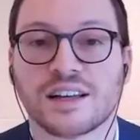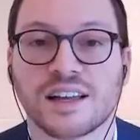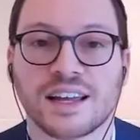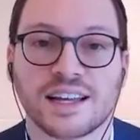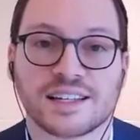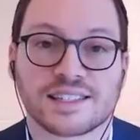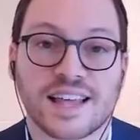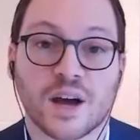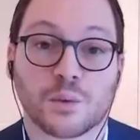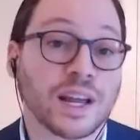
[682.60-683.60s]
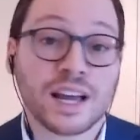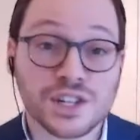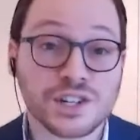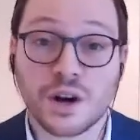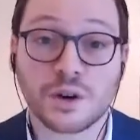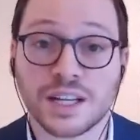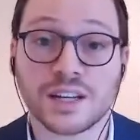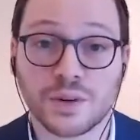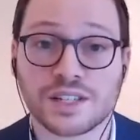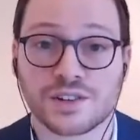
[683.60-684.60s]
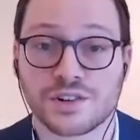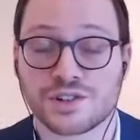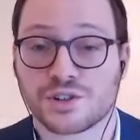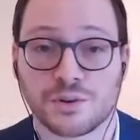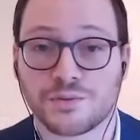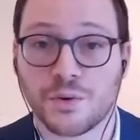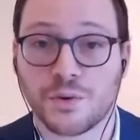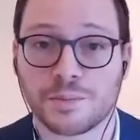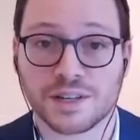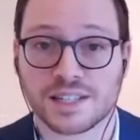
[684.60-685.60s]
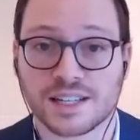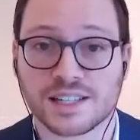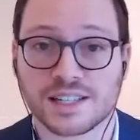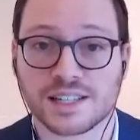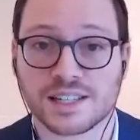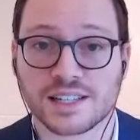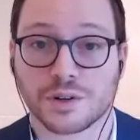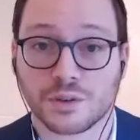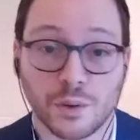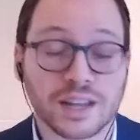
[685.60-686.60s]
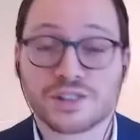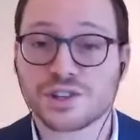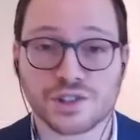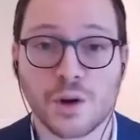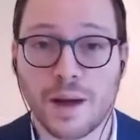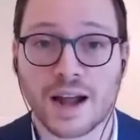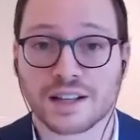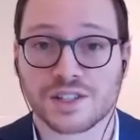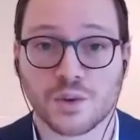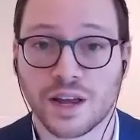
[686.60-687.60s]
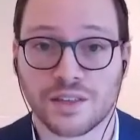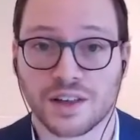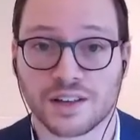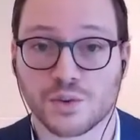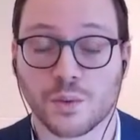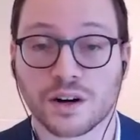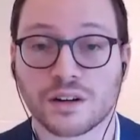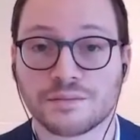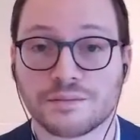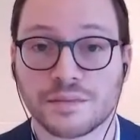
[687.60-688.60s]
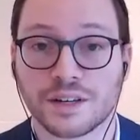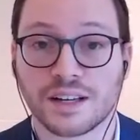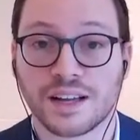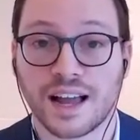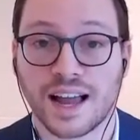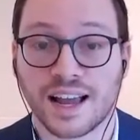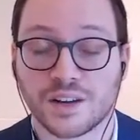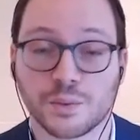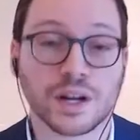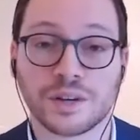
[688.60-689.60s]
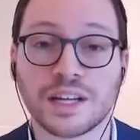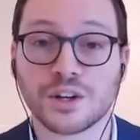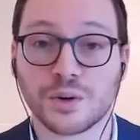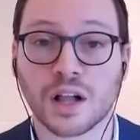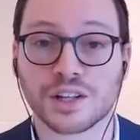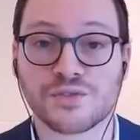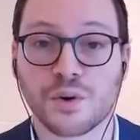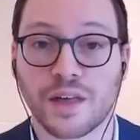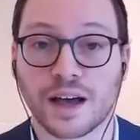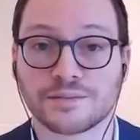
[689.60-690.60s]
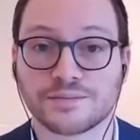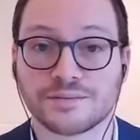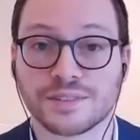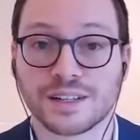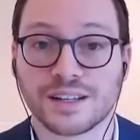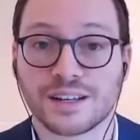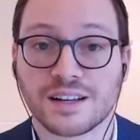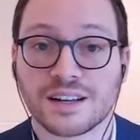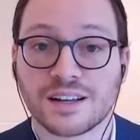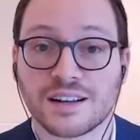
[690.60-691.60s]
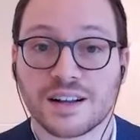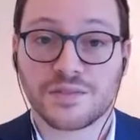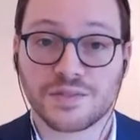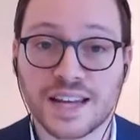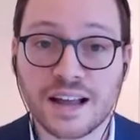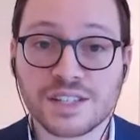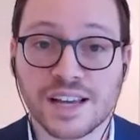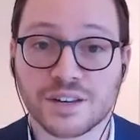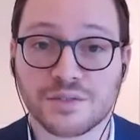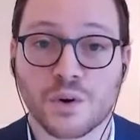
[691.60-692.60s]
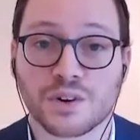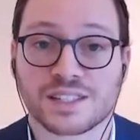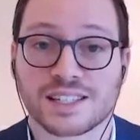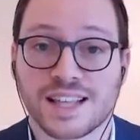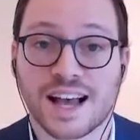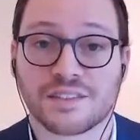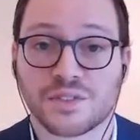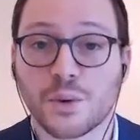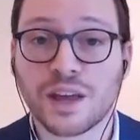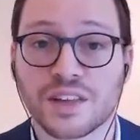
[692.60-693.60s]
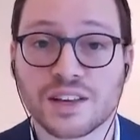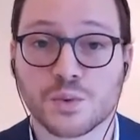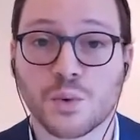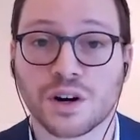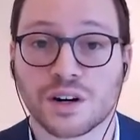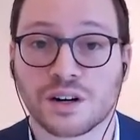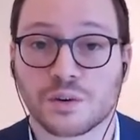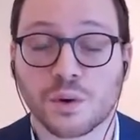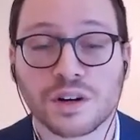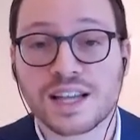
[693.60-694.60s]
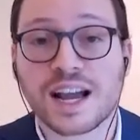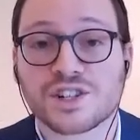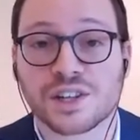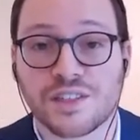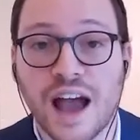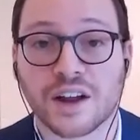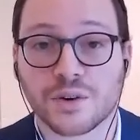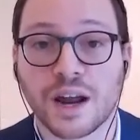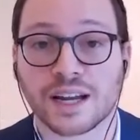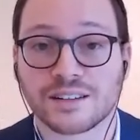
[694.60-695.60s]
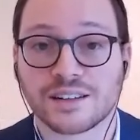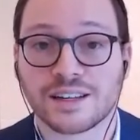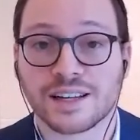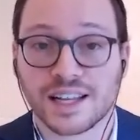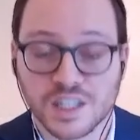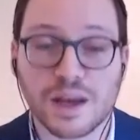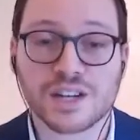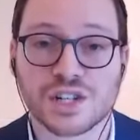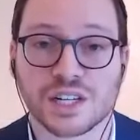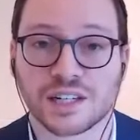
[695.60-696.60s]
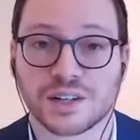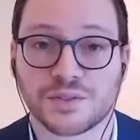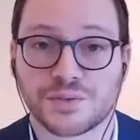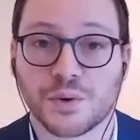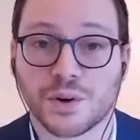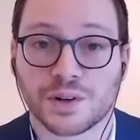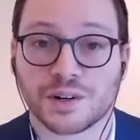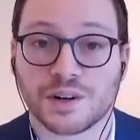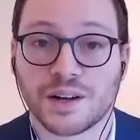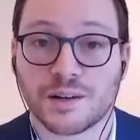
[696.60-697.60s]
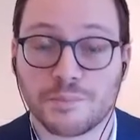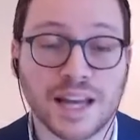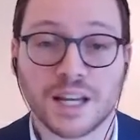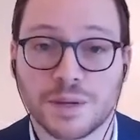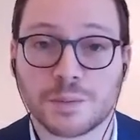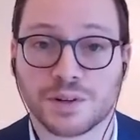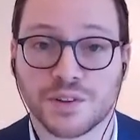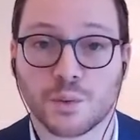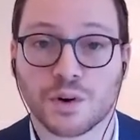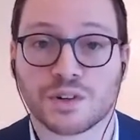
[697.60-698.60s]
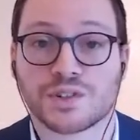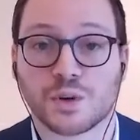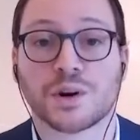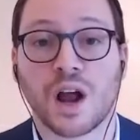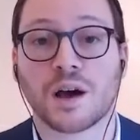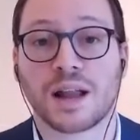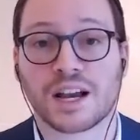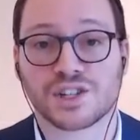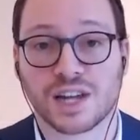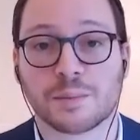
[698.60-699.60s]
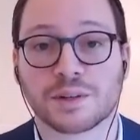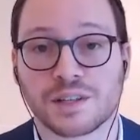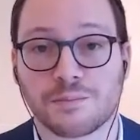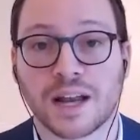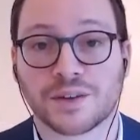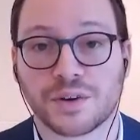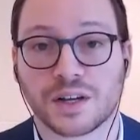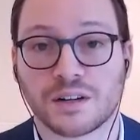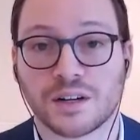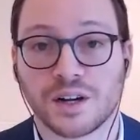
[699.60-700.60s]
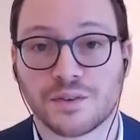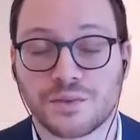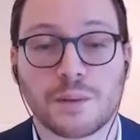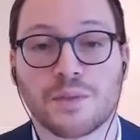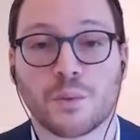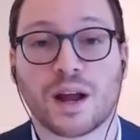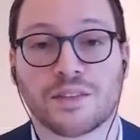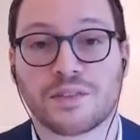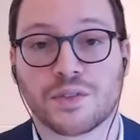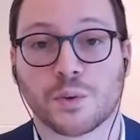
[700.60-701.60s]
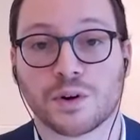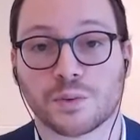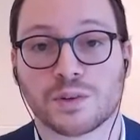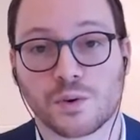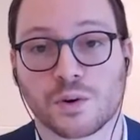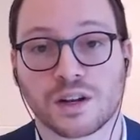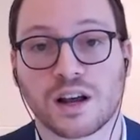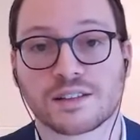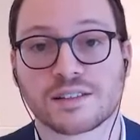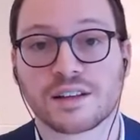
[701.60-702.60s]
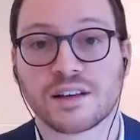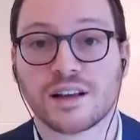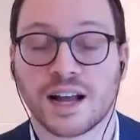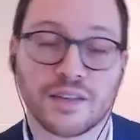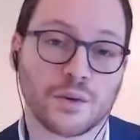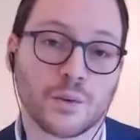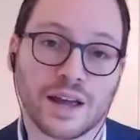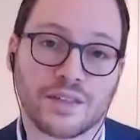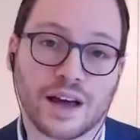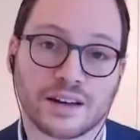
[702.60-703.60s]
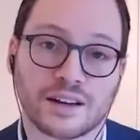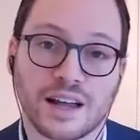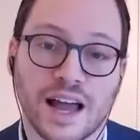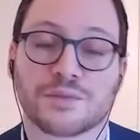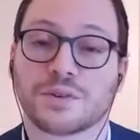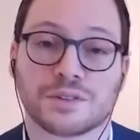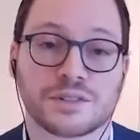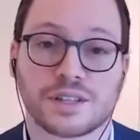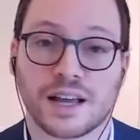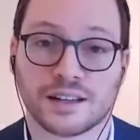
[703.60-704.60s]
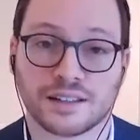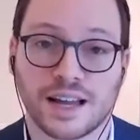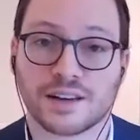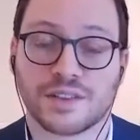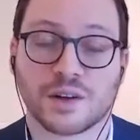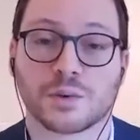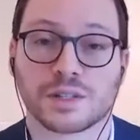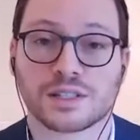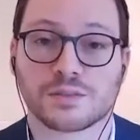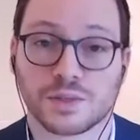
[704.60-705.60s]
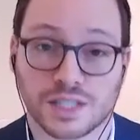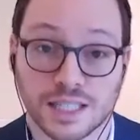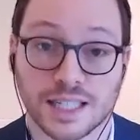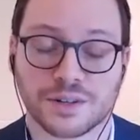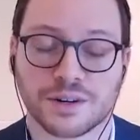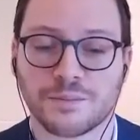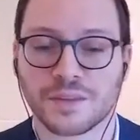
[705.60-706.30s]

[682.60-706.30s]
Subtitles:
is that we actually don't need research to inform business as usual. We can just go back to the way things were, and we don't need new knowledge for that. The downside, of course, is that the way things weren't actually that great, especially for many people in the world who were not actually able to benefit from the way that the world was organized and the way that efforts and everything was delivered.